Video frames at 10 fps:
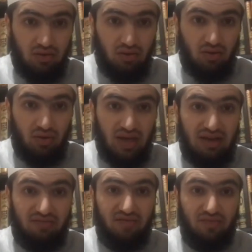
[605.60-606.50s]
You don't
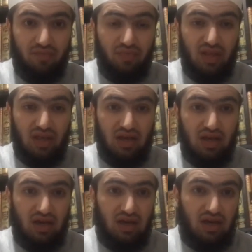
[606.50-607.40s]
have
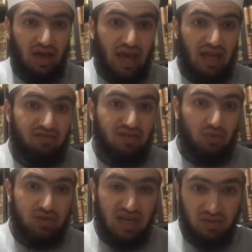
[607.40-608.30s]
uh, envy
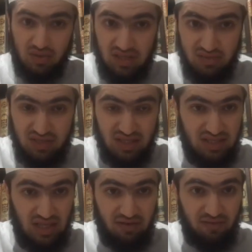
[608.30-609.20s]
towards other Muslims in
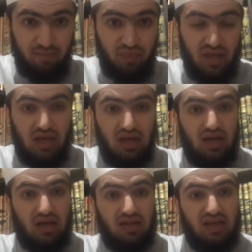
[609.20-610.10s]
this life.
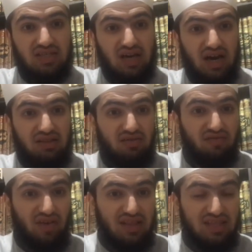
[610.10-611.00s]
Uh, these kind
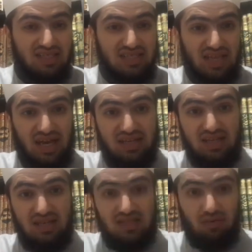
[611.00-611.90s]
of
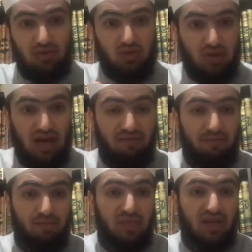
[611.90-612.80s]
understandings that we should
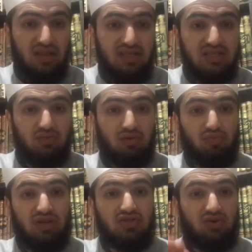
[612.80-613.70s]
have this is what
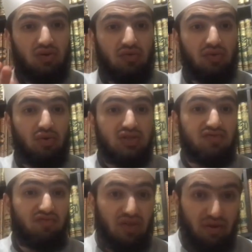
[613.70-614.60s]
brings your rewards
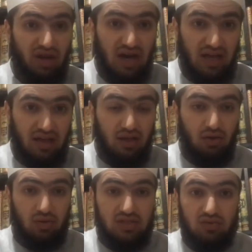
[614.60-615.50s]
very high.
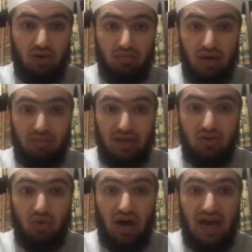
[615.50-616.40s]
This is what might
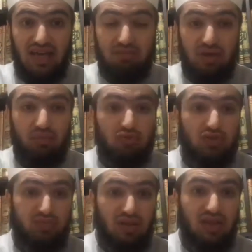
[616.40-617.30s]
make you higher than people who
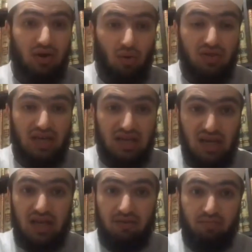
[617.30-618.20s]
spend their whole day and
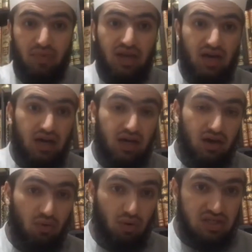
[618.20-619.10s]
night
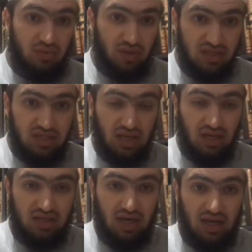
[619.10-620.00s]
uh, worshiping,
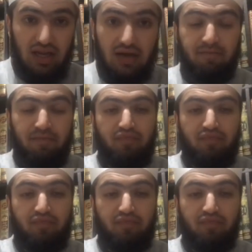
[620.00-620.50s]
inshallah ta'ala.